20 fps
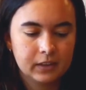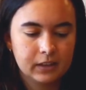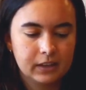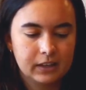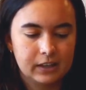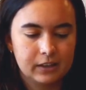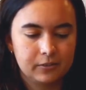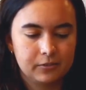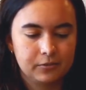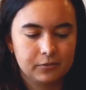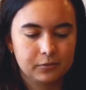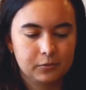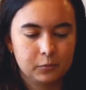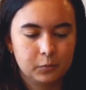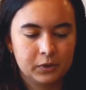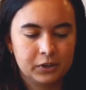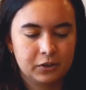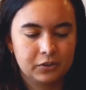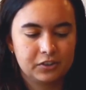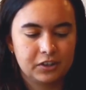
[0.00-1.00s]
If
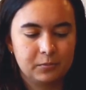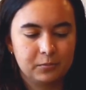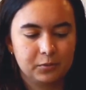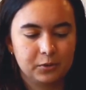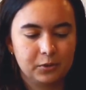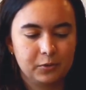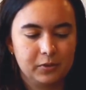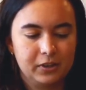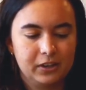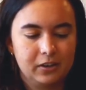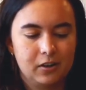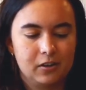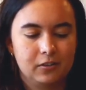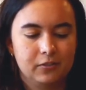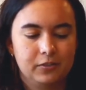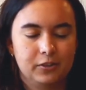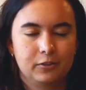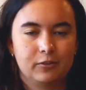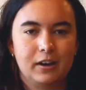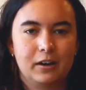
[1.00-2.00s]
when you're done brewing, all
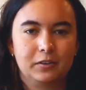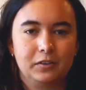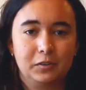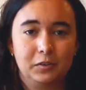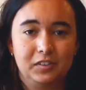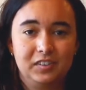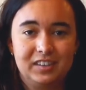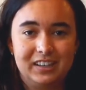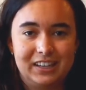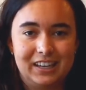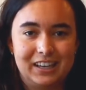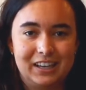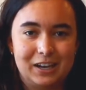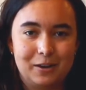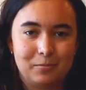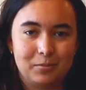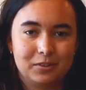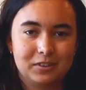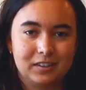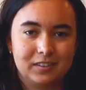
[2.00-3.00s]
of the grounds are sticking
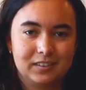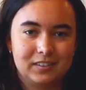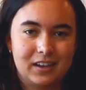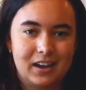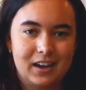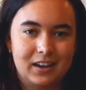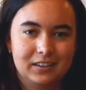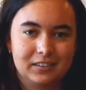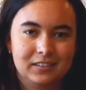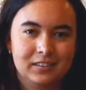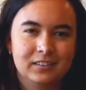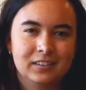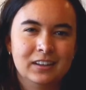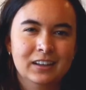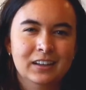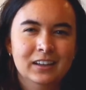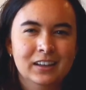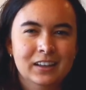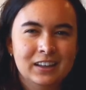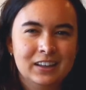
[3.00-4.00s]
up on the sides,
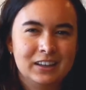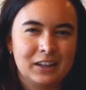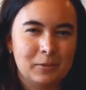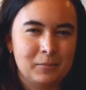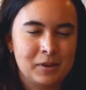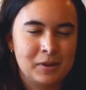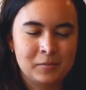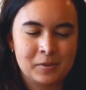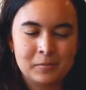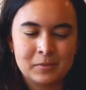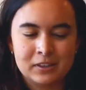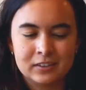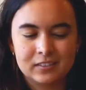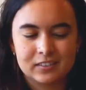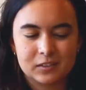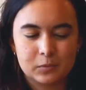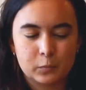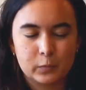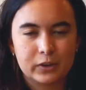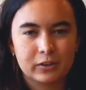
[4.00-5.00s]
that maybe means
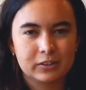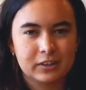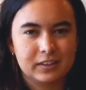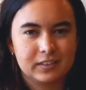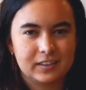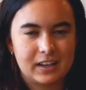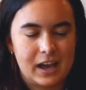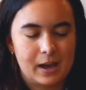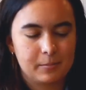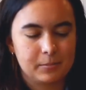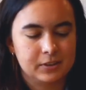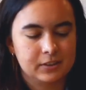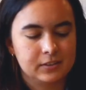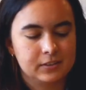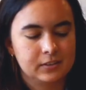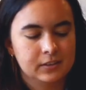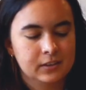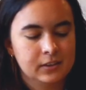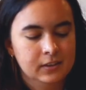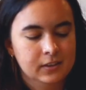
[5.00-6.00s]
some weirdness happened.